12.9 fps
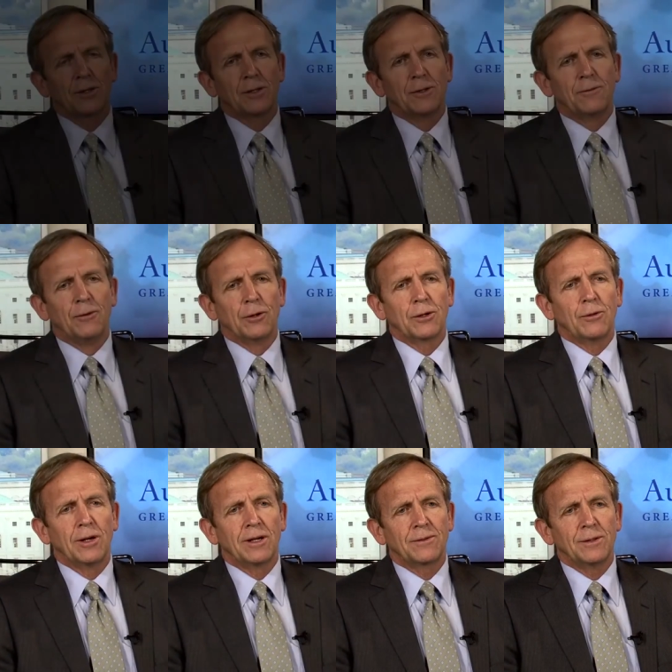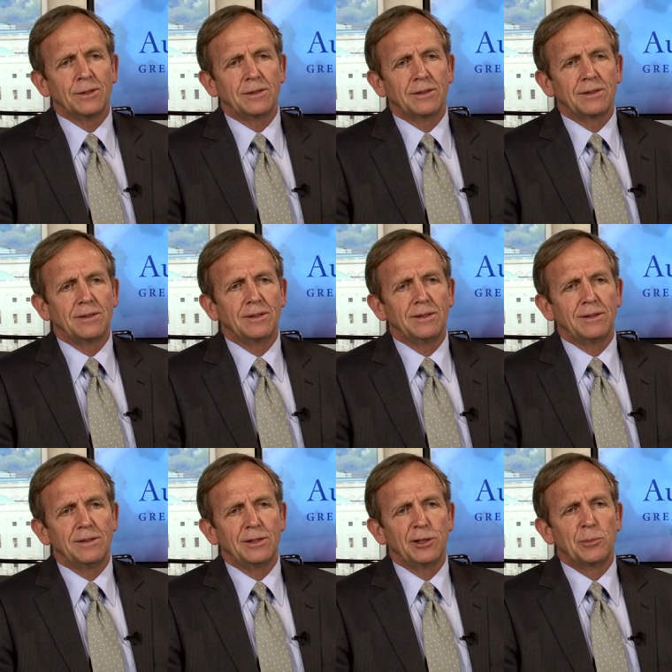think the photograph that
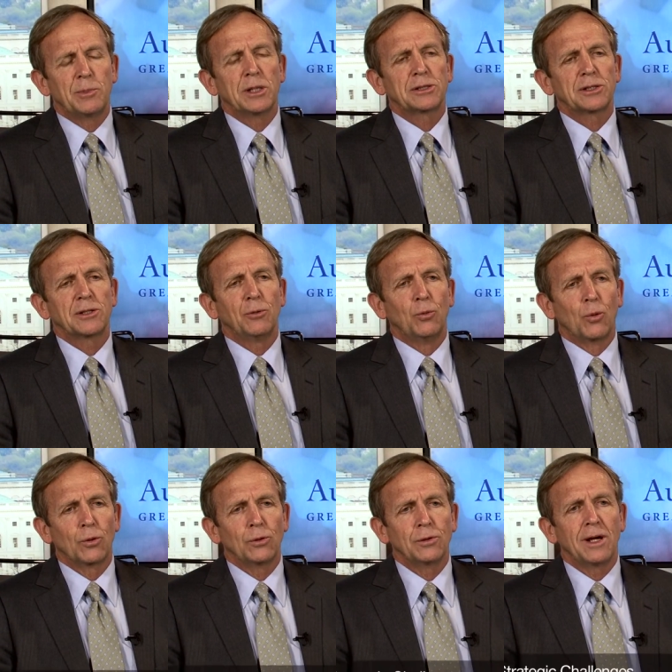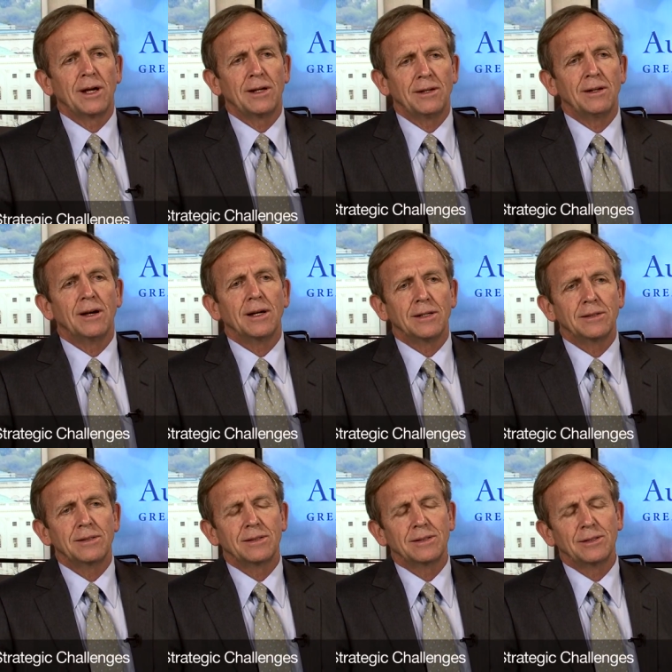depicts the world at
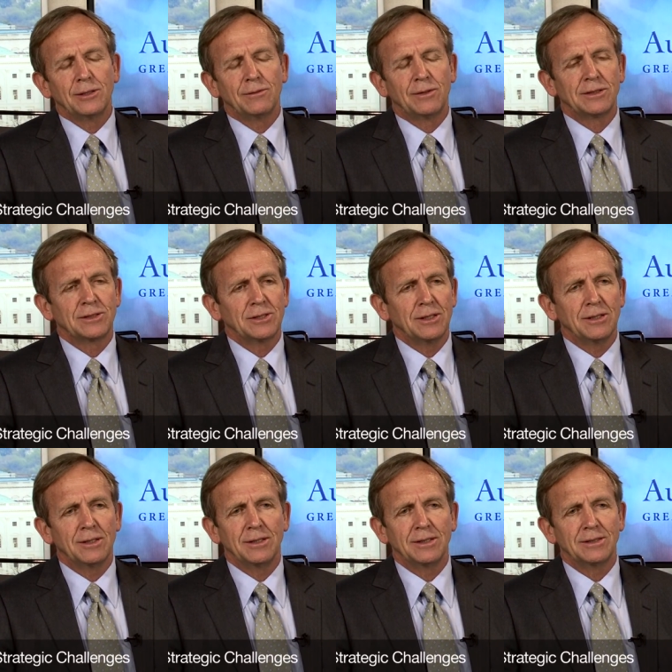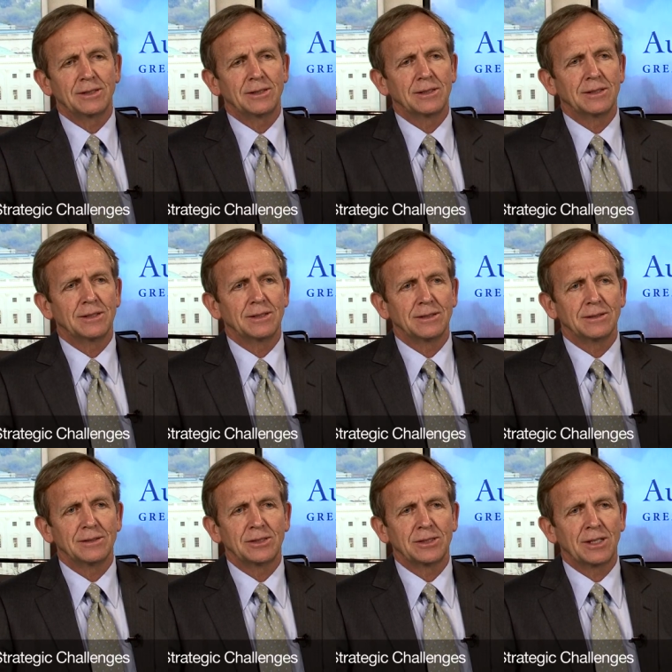night. Uh, you've all seen it. It's
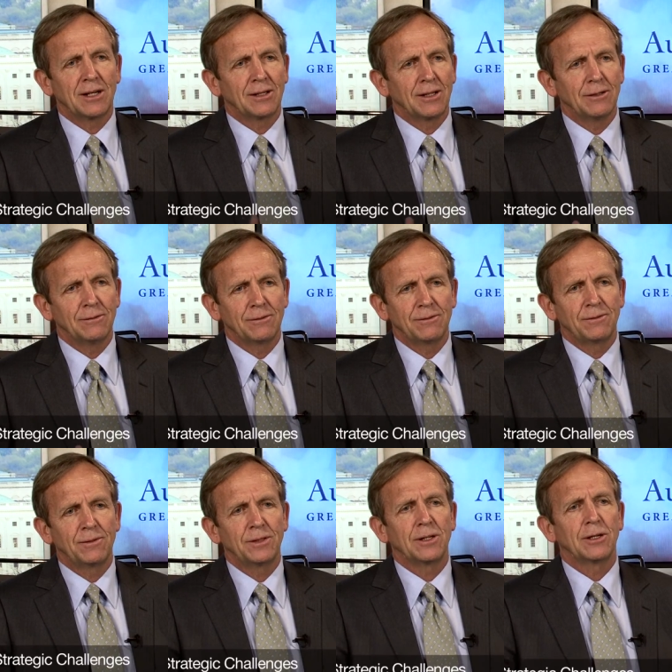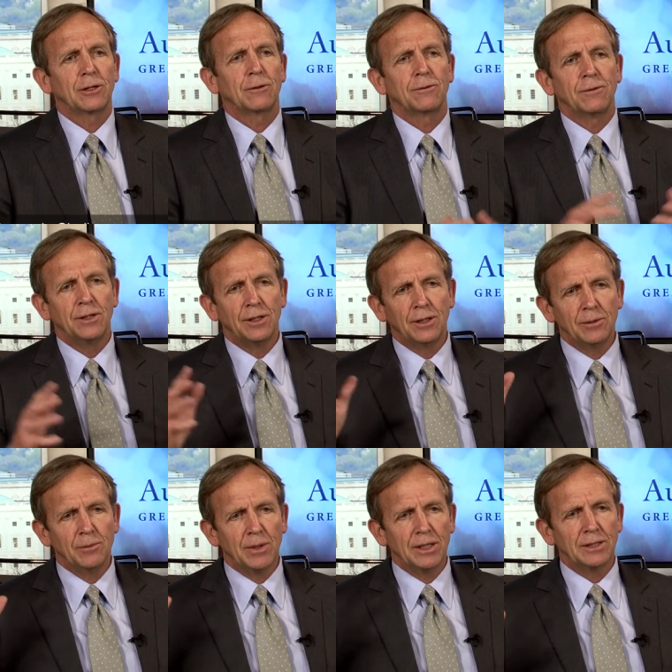the satellite
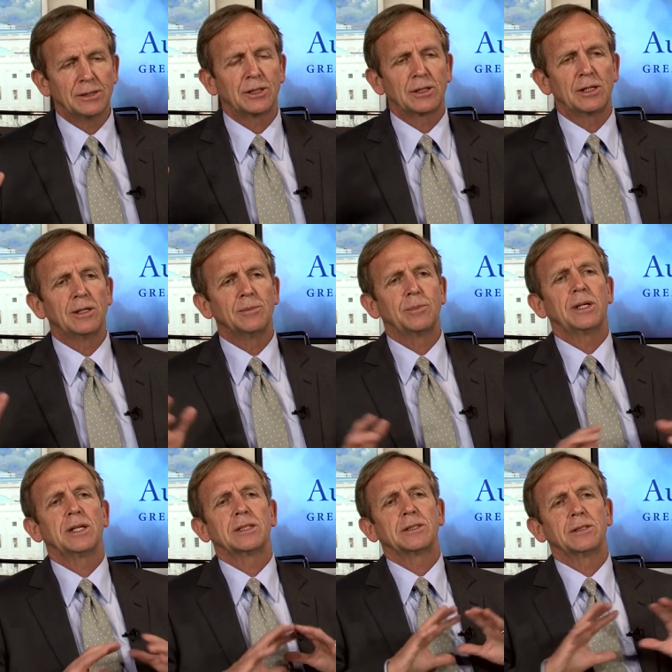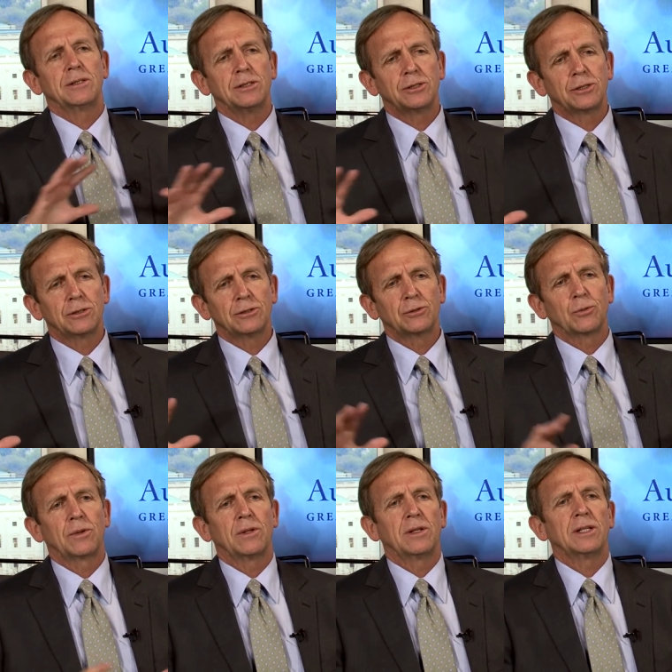photography made as a composite that shows
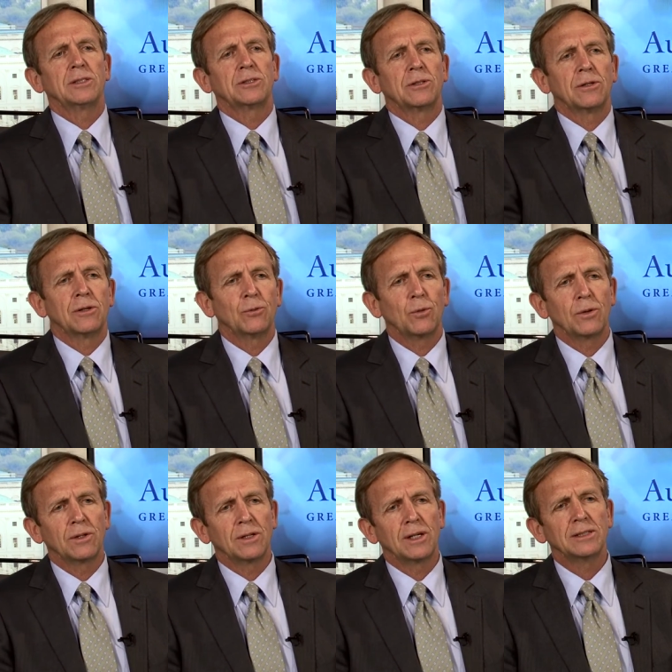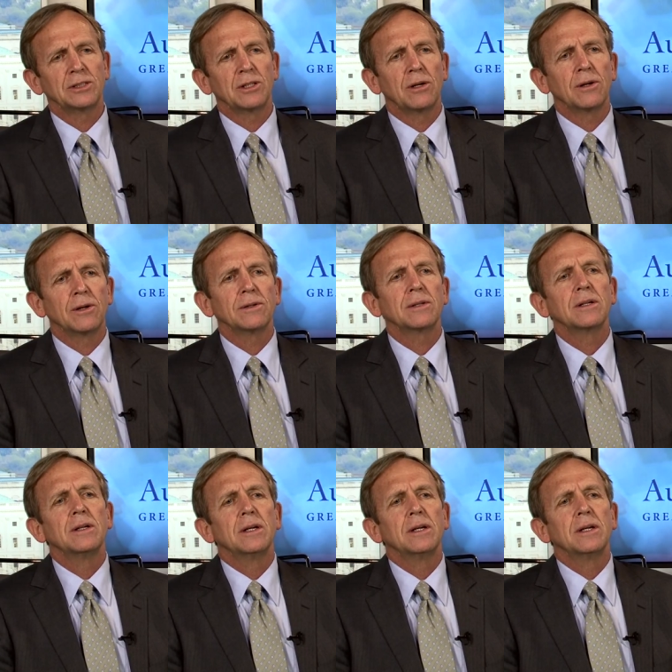where the lights are and where the lights aren't